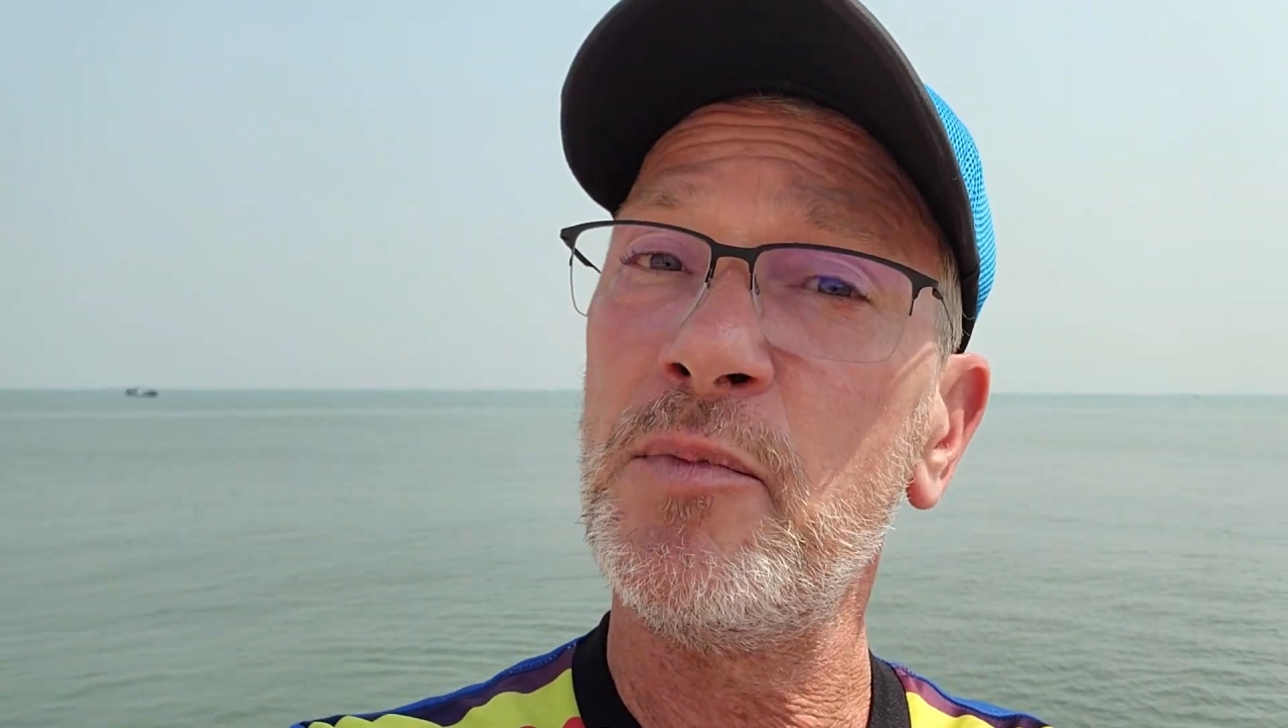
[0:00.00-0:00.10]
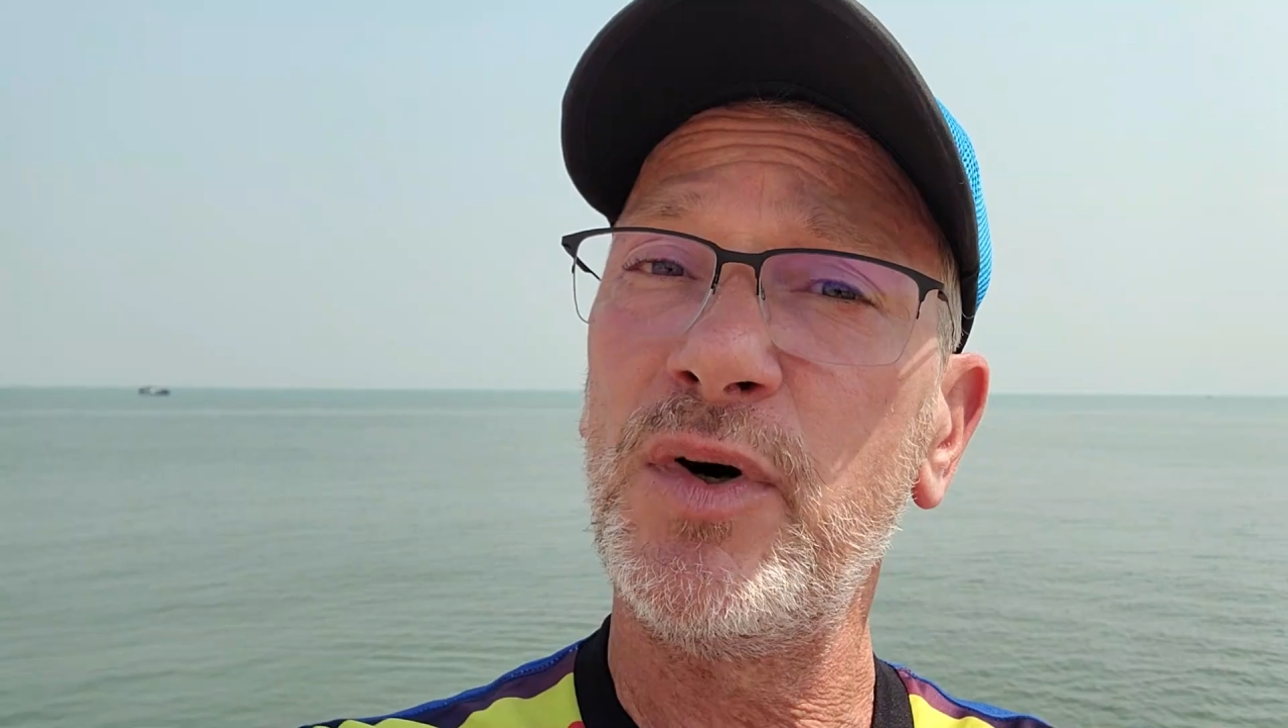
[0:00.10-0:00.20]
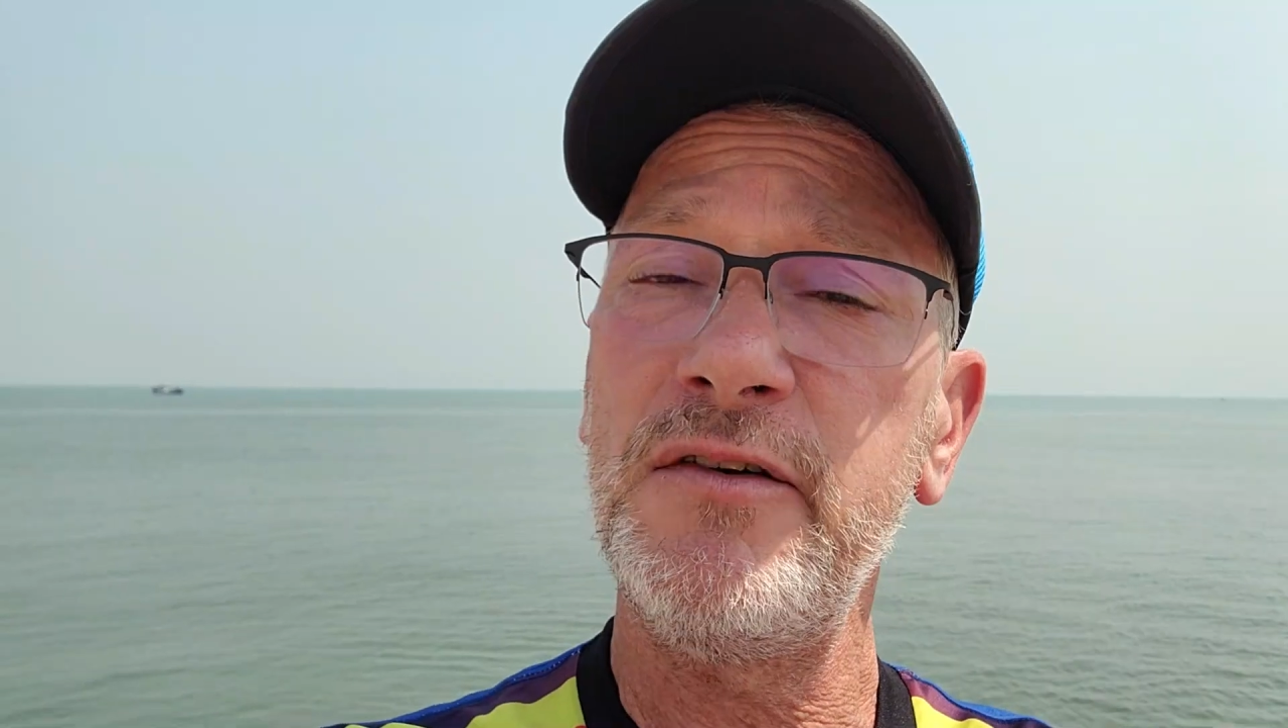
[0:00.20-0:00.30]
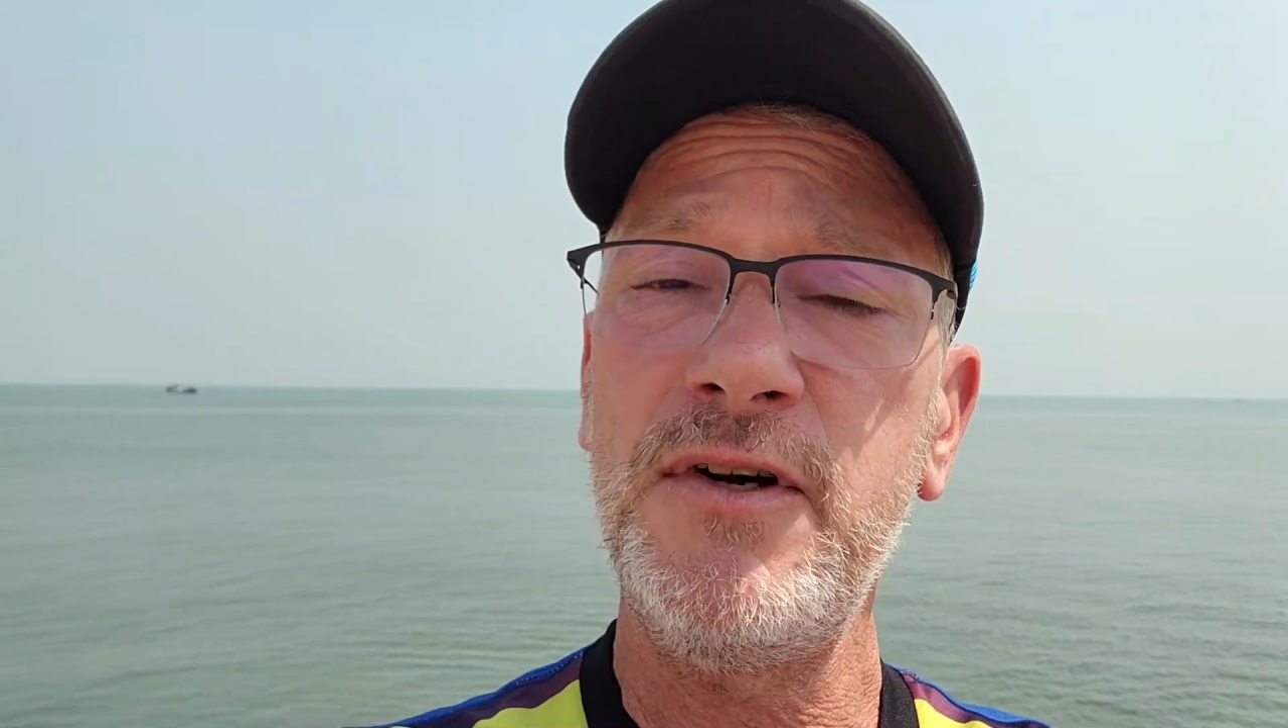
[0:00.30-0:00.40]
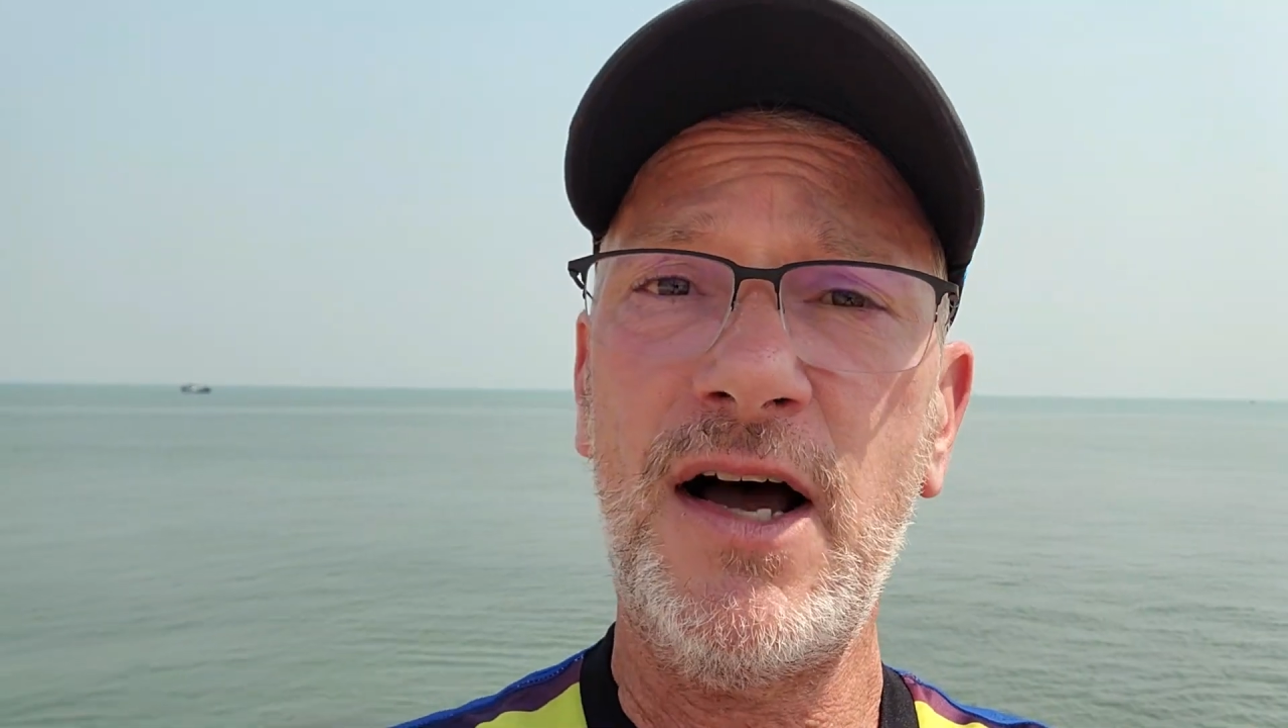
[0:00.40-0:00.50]

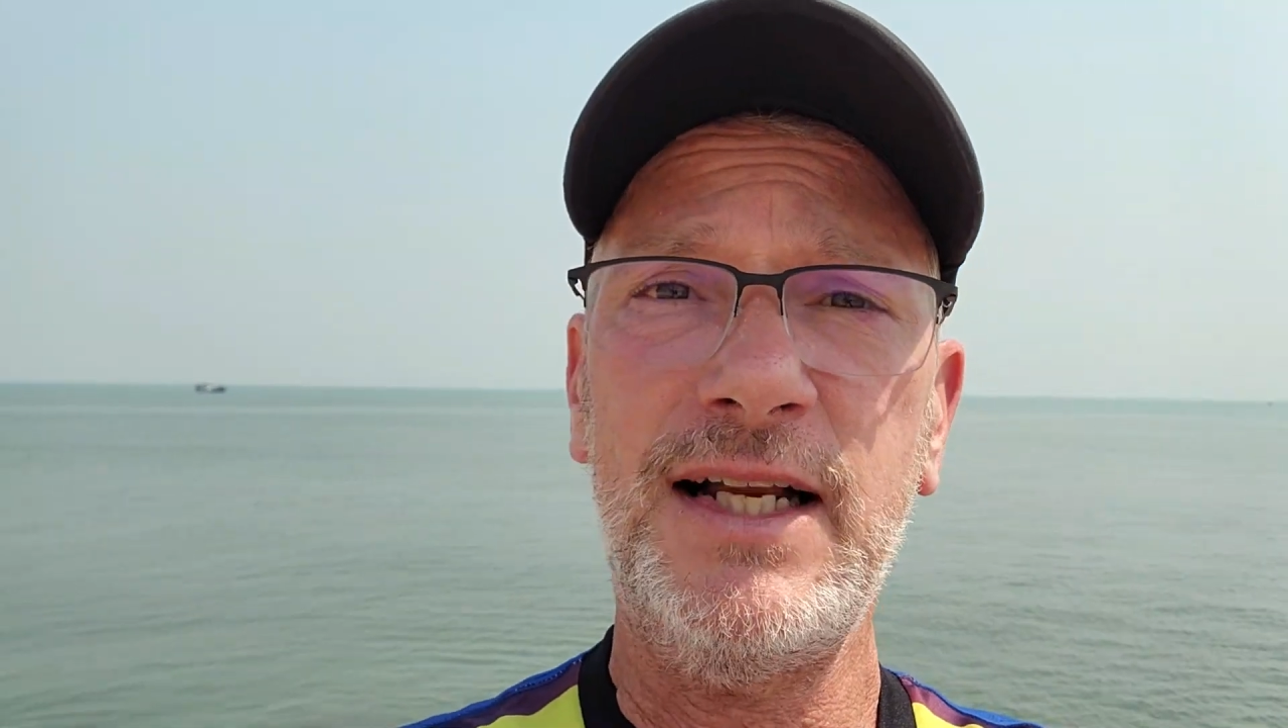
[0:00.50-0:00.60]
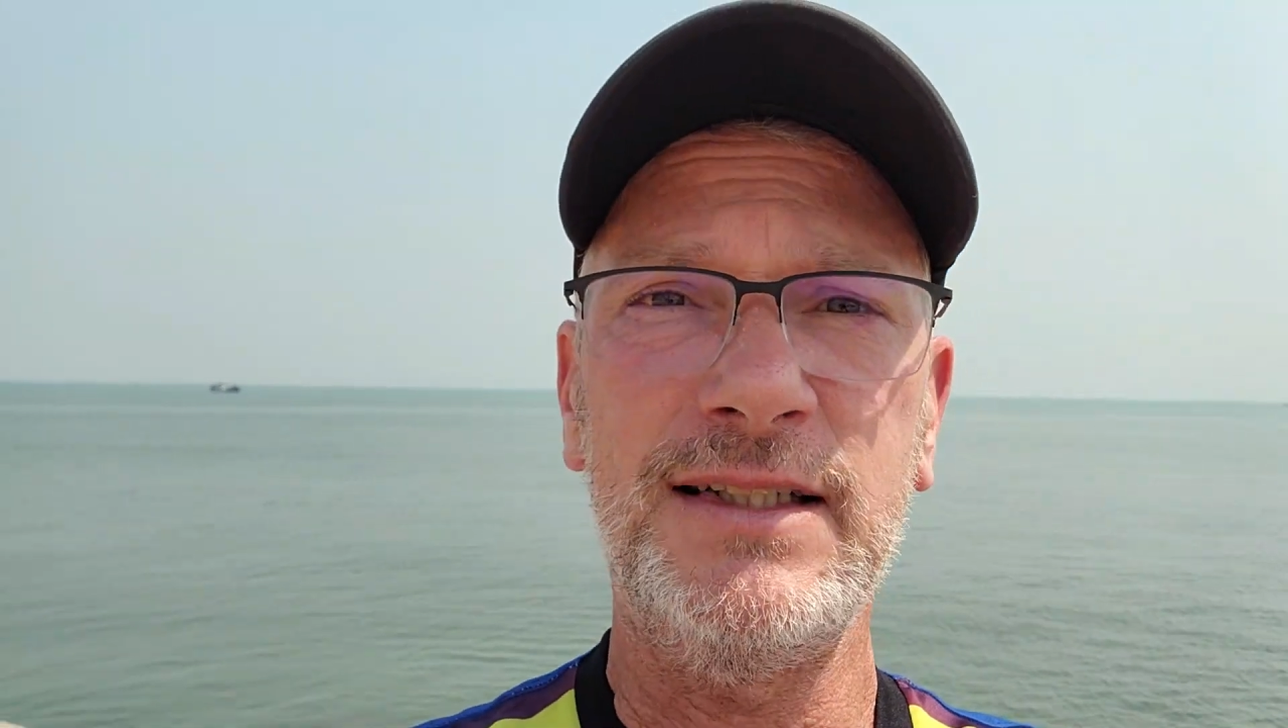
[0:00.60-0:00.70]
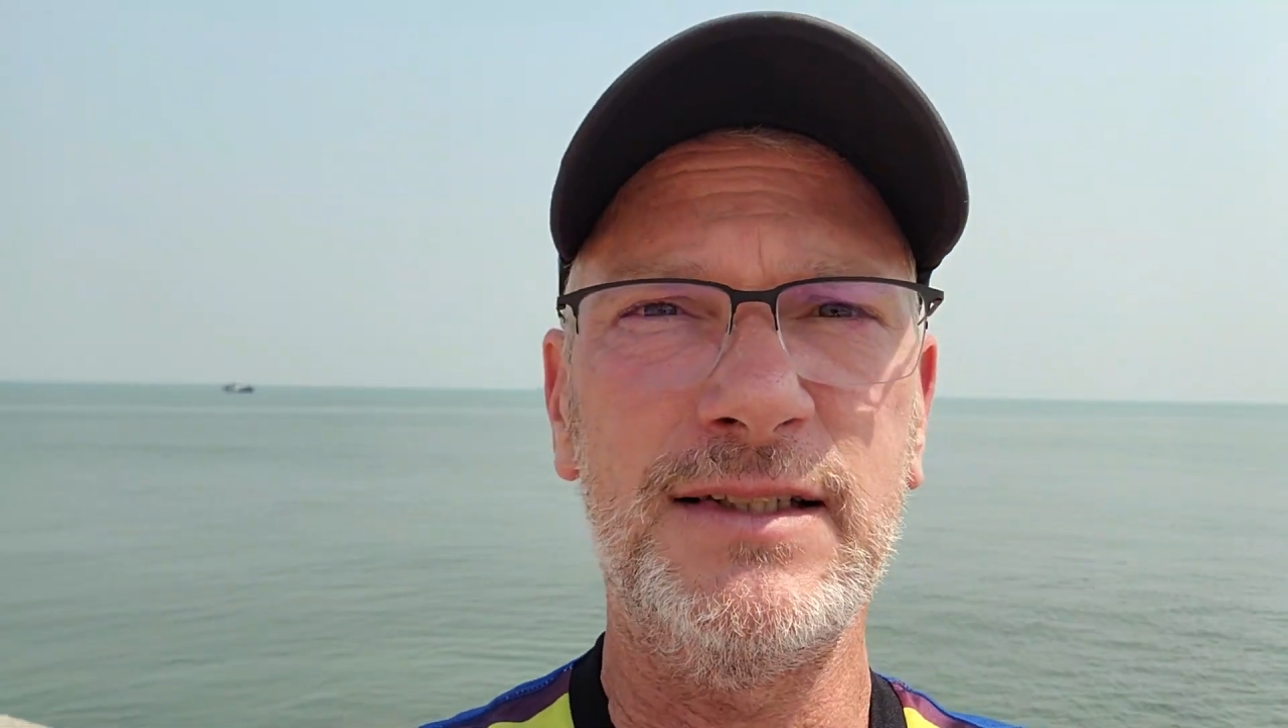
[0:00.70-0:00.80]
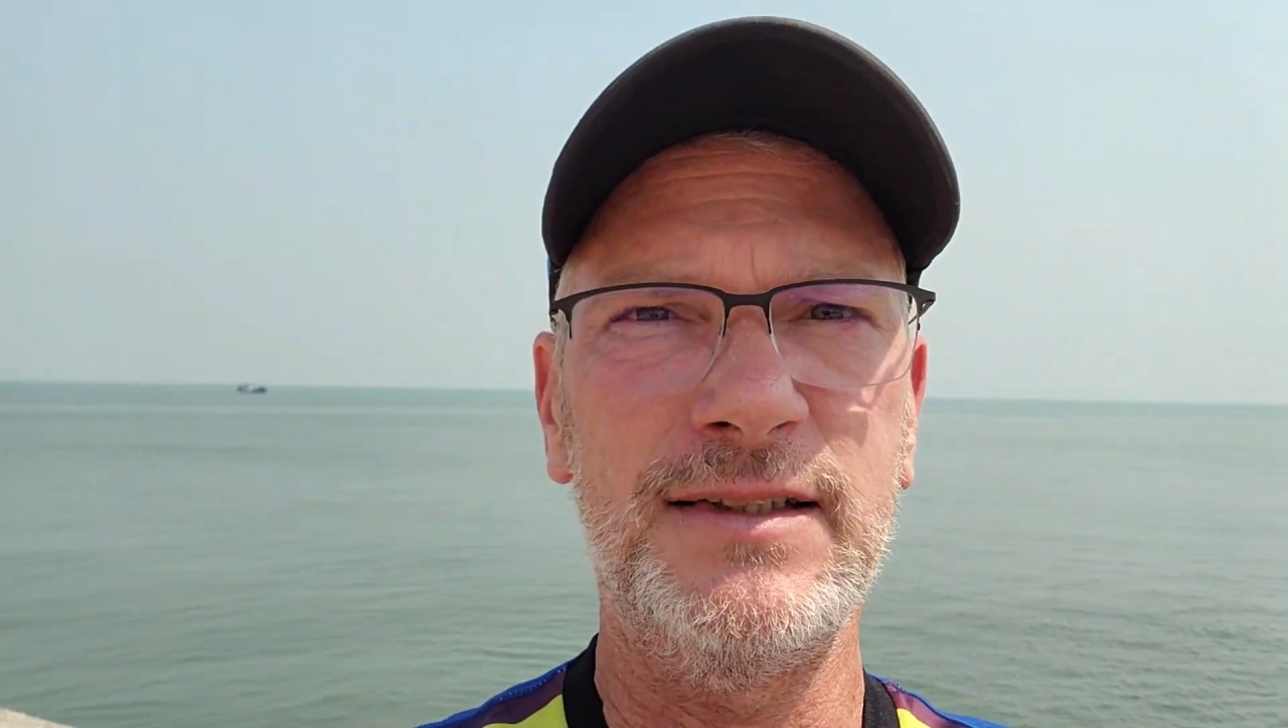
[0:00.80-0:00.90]
But if not,